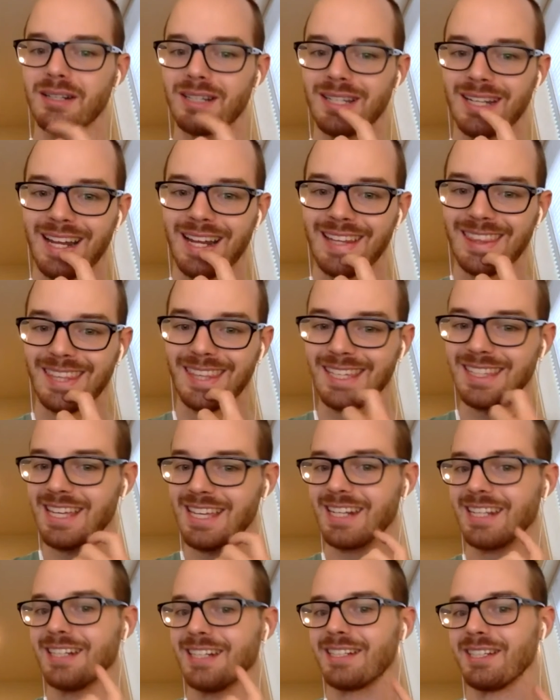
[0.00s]
And I think
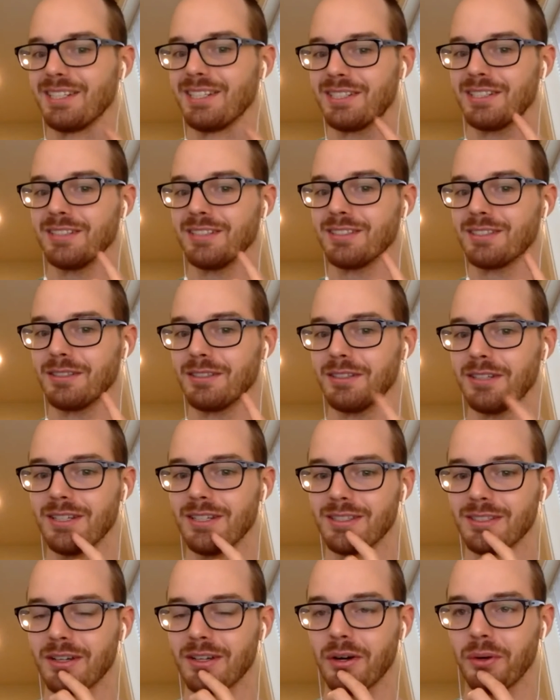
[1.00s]
that annotation
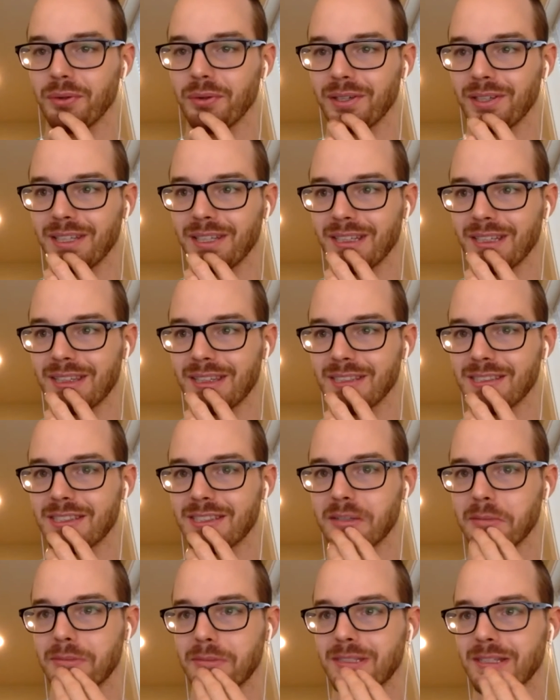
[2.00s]
is only like the
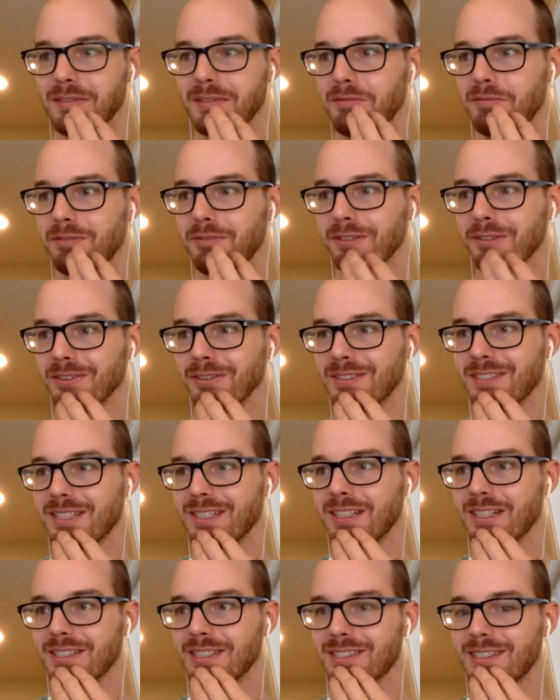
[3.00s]
subset of fields that
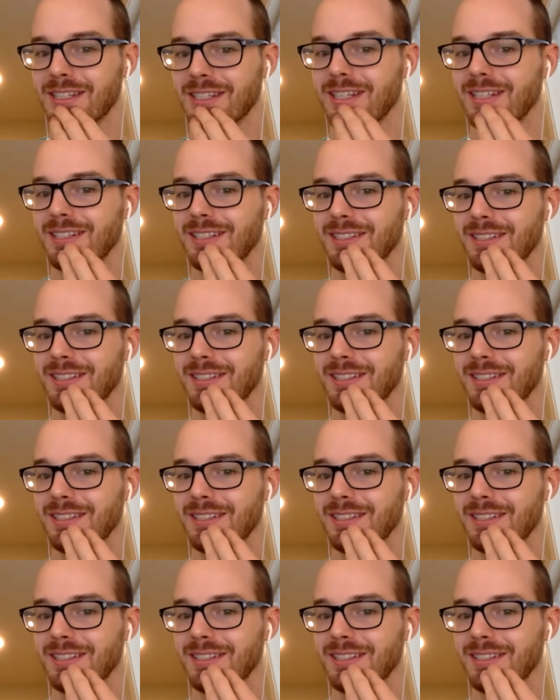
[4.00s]
got set.